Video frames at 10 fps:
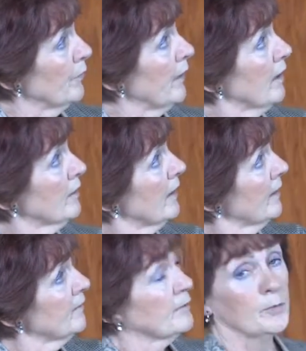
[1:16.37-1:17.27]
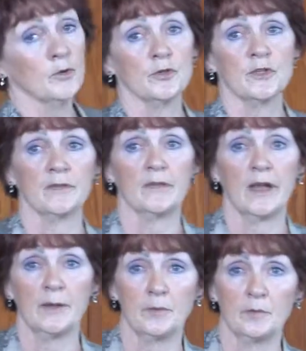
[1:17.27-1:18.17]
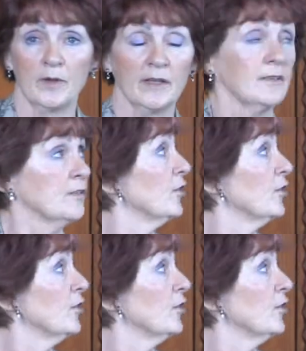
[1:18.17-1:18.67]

the online support that the library provides in